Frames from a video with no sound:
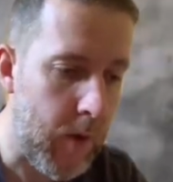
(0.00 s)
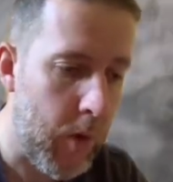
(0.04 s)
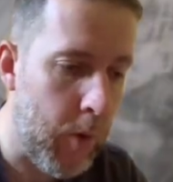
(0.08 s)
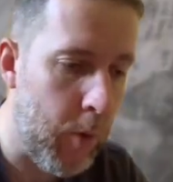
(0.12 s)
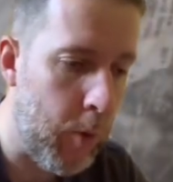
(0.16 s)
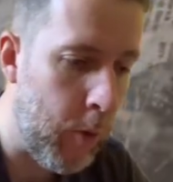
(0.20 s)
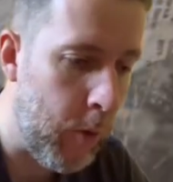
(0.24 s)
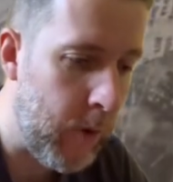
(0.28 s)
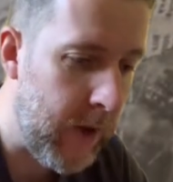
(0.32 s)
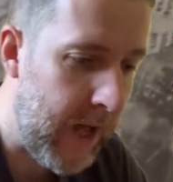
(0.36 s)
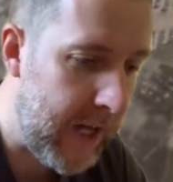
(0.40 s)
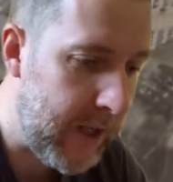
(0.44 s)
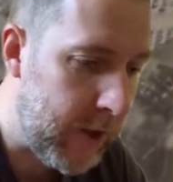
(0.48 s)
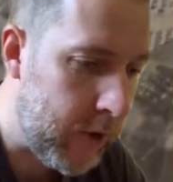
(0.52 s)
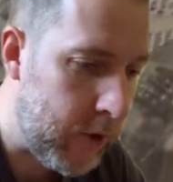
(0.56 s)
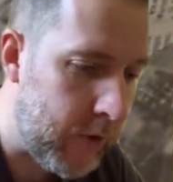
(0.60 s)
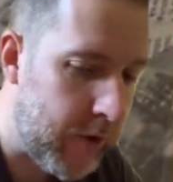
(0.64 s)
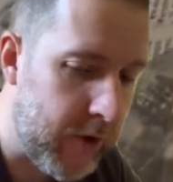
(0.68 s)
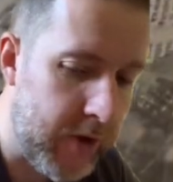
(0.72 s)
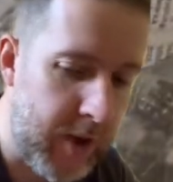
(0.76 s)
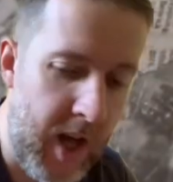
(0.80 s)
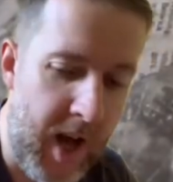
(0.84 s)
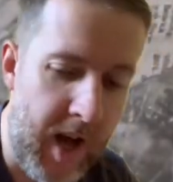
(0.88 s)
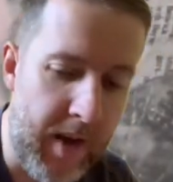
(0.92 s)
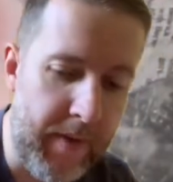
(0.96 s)
all that good
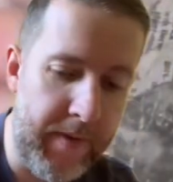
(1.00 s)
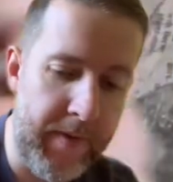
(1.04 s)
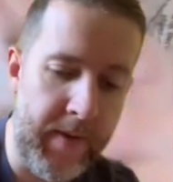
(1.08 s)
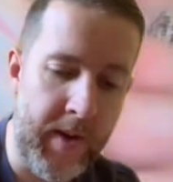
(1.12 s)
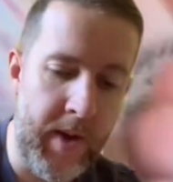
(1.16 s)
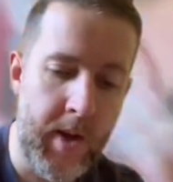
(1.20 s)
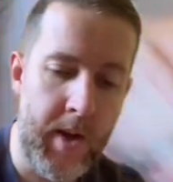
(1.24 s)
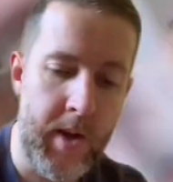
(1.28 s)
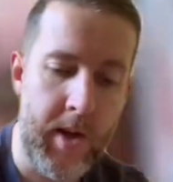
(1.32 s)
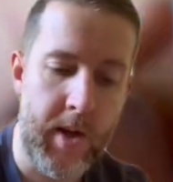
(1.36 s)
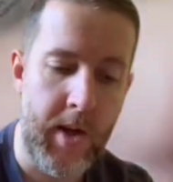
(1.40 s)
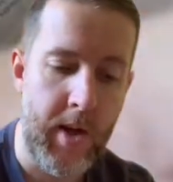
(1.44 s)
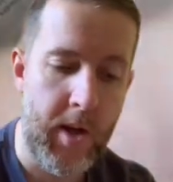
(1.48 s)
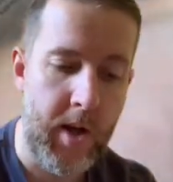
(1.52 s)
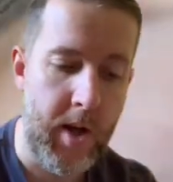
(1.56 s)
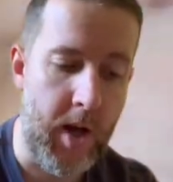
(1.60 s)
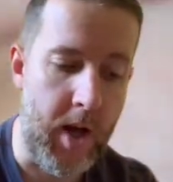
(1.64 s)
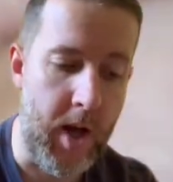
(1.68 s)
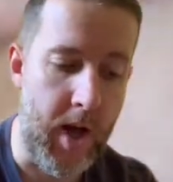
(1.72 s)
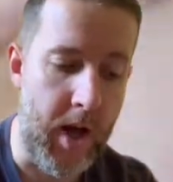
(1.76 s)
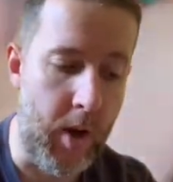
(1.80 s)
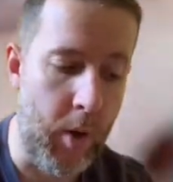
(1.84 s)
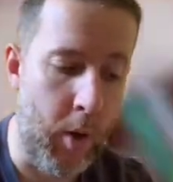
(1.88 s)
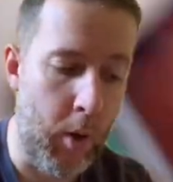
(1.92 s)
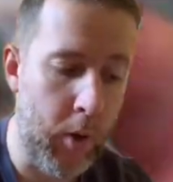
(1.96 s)
stuff.
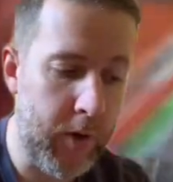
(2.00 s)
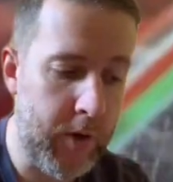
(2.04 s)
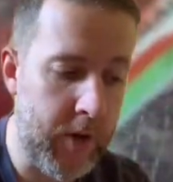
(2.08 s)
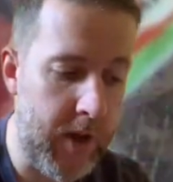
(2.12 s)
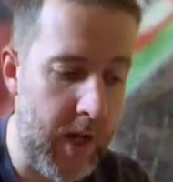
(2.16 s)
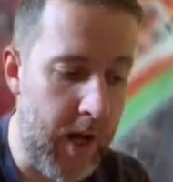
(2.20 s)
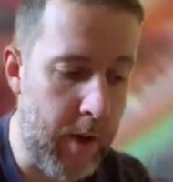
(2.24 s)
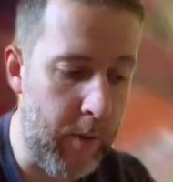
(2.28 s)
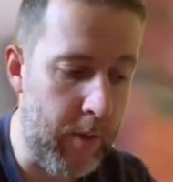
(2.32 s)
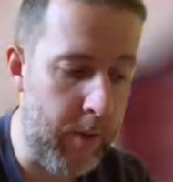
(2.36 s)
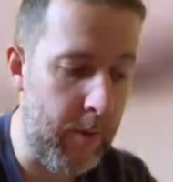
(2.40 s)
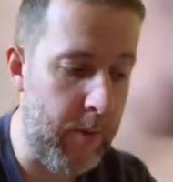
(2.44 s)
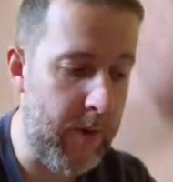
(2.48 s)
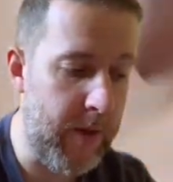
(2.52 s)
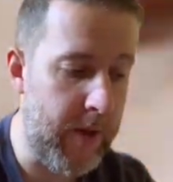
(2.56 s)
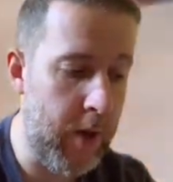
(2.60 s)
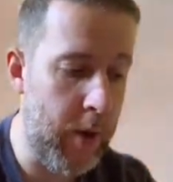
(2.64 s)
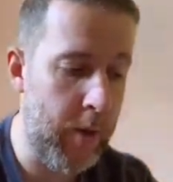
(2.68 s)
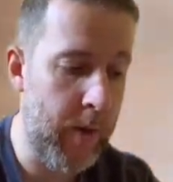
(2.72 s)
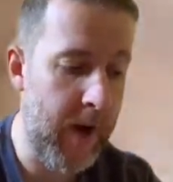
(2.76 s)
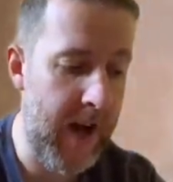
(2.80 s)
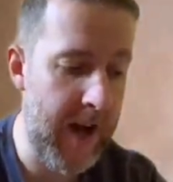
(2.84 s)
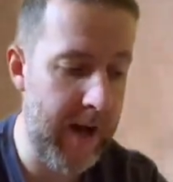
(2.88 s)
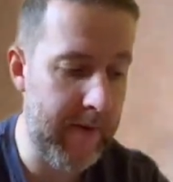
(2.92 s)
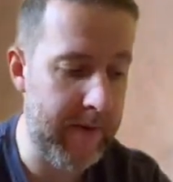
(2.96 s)
Also, we do
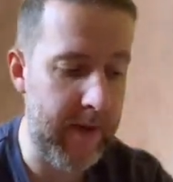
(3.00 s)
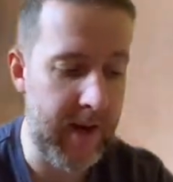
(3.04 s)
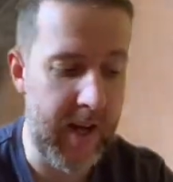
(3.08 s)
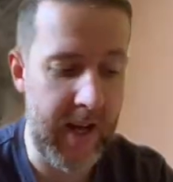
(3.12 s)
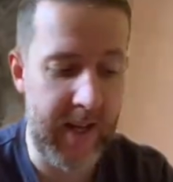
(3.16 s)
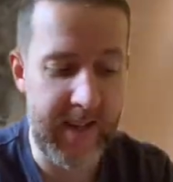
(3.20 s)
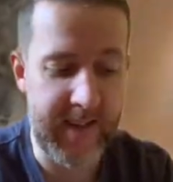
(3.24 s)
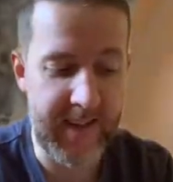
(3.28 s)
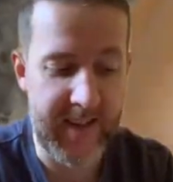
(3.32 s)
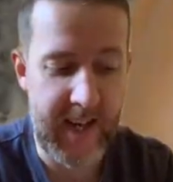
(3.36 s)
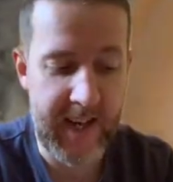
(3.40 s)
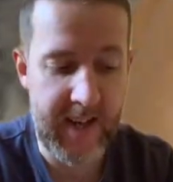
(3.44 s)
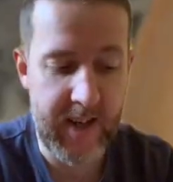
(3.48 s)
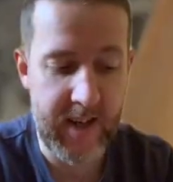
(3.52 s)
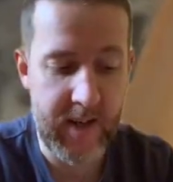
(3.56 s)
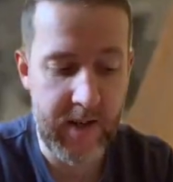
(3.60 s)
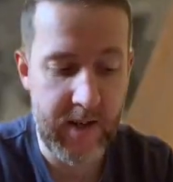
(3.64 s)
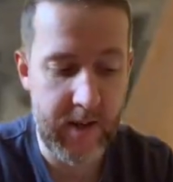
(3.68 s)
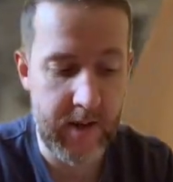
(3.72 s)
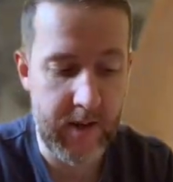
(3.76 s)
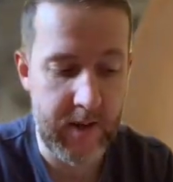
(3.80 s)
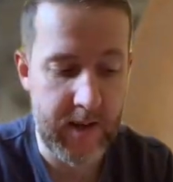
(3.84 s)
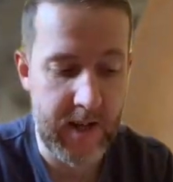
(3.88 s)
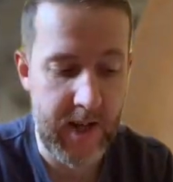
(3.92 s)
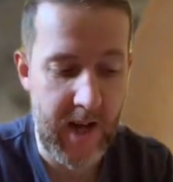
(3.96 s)
have a
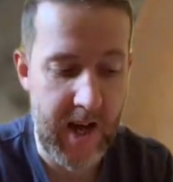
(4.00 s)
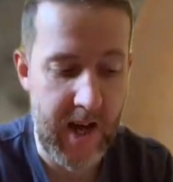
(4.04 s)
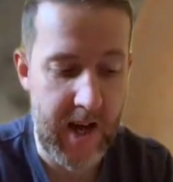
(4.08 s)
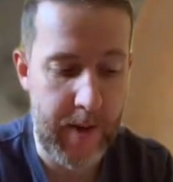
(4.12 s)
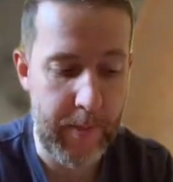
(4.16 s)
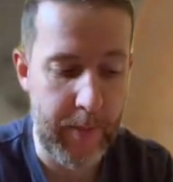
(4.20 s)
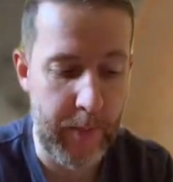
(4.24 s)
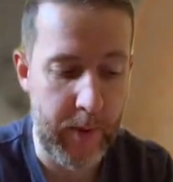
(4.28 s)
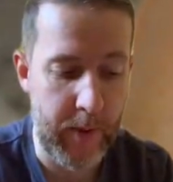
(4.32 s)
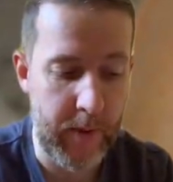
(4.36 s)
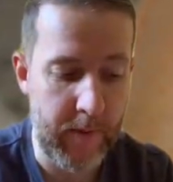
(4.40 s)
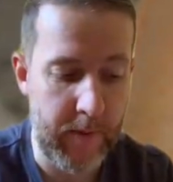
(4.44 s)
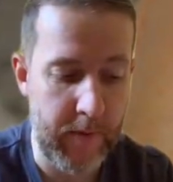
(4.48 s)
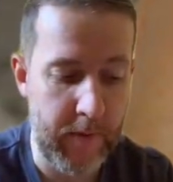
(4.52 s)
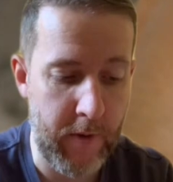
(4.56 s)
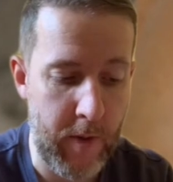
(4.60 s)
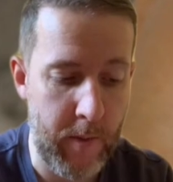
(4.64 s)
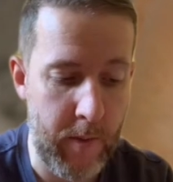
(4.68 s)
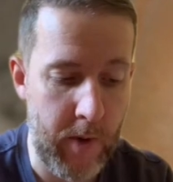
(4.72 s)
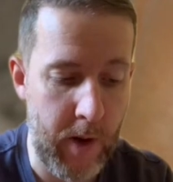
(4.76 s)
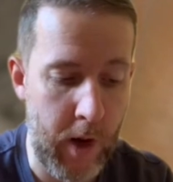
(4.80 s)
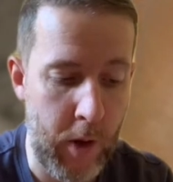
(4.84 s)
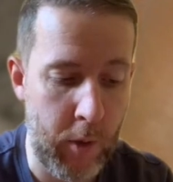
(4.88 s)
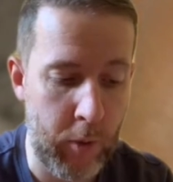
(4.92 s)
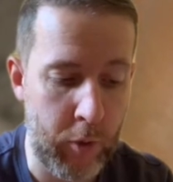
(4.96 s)
second type
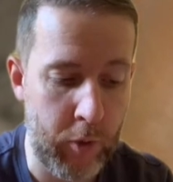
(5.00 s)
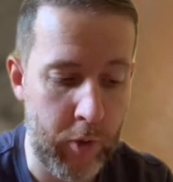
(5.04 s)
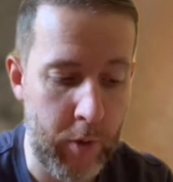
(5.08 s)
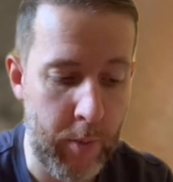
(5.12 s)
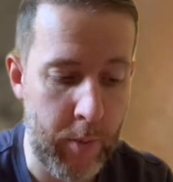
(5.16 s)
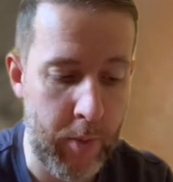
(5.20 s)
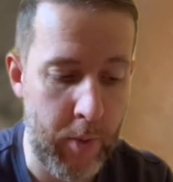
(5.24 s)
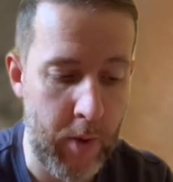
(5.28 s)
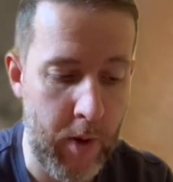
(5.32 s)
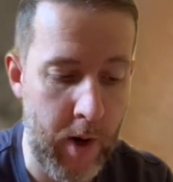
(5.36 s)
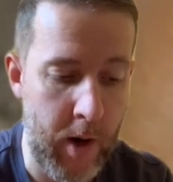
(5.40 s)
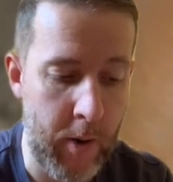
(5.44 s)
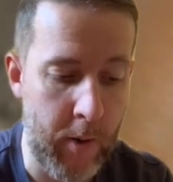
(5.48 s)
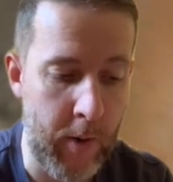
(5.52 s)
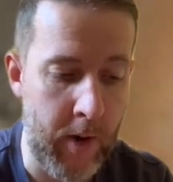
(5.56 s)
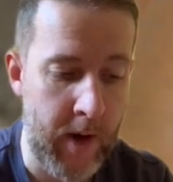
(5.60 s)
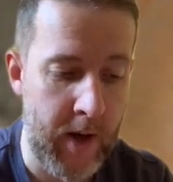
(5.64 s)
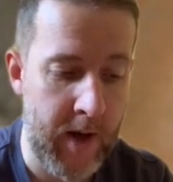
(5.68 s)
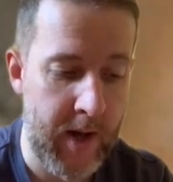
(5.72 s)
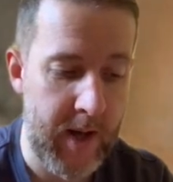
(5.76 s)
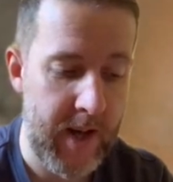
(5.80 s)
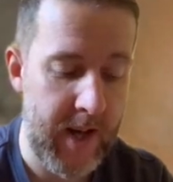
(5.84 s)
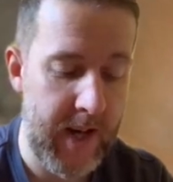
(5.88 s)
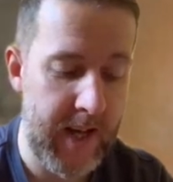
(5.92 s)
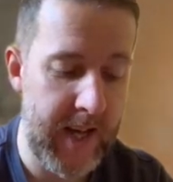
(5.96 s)
from Ultra Pro.
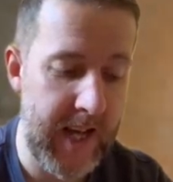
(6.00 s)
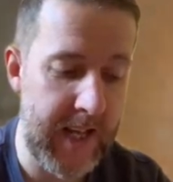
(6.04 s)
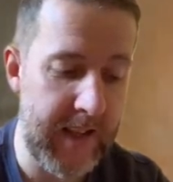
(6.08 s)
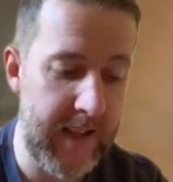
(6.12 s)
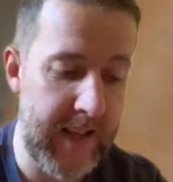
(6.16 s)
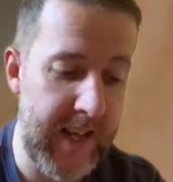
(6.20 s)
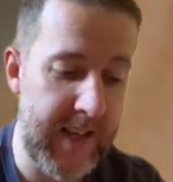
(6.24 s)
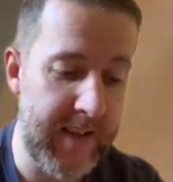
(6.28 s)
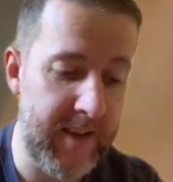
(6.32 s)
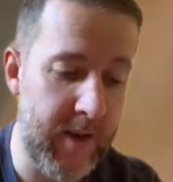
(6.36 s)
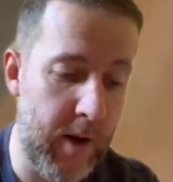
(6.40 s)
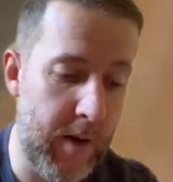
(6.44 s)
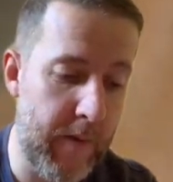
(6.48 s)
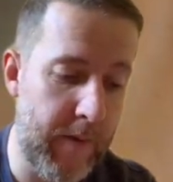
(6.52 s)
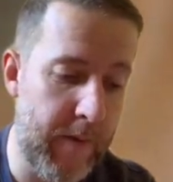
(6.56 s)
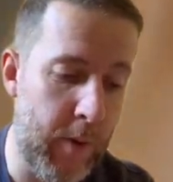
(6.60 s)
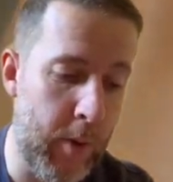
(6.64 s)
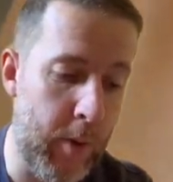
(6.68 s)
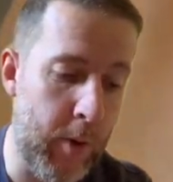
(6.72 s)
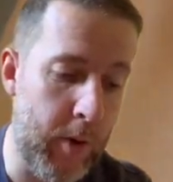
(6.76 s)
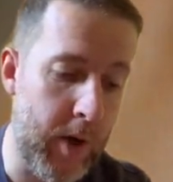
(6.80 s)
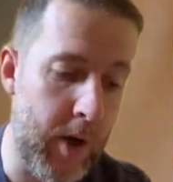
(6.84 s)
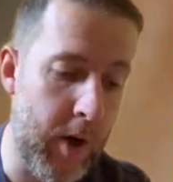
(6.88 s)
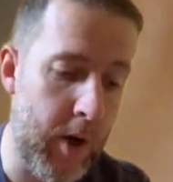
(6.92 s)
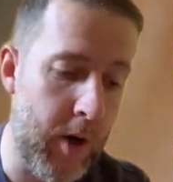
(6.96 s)
Again, these are for
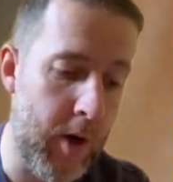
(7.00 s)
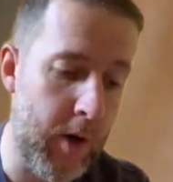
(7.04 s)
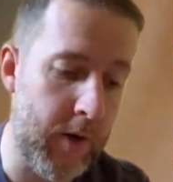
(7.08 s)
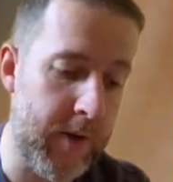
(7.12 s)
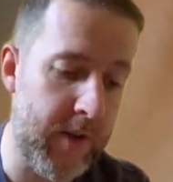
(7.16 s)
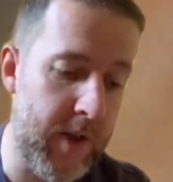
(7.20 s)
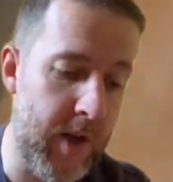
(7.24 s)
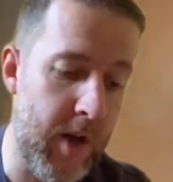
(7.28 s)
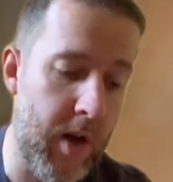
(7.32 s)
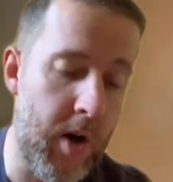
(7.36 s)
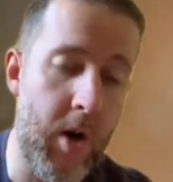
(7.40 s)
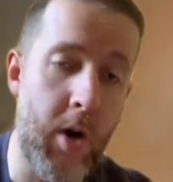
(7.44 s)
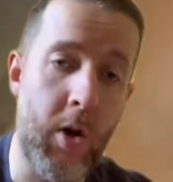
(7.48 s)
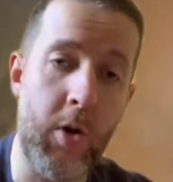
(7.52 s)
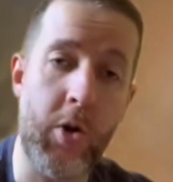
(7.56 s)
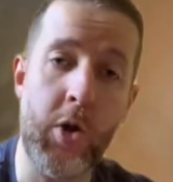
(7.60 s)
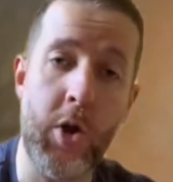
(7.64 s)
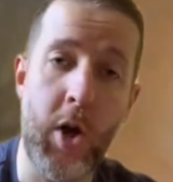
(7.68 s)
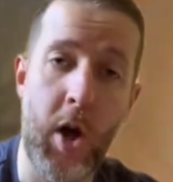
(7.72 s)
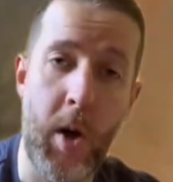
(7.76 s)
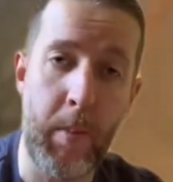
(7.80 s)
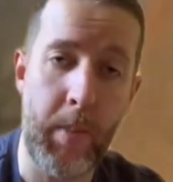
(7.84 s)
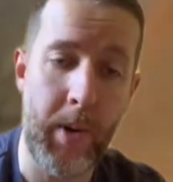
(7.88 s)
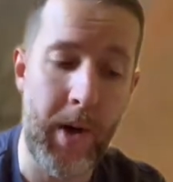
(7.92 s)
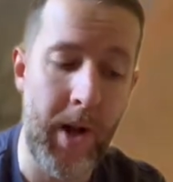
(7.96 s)
cards that are
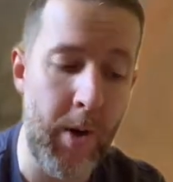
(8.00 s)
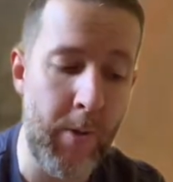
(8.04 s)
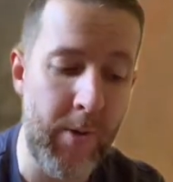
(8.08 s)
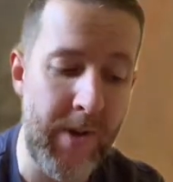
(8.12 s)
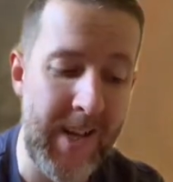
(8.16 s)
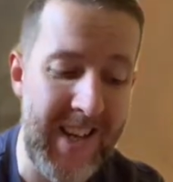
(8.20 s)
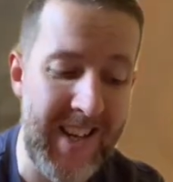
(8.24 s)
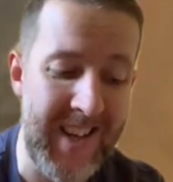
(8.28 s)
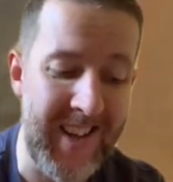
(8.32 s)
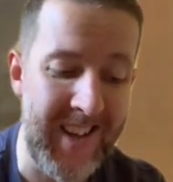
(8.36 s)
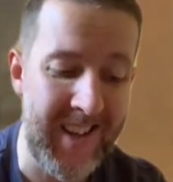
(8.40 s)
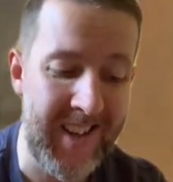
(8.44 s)
top loaded.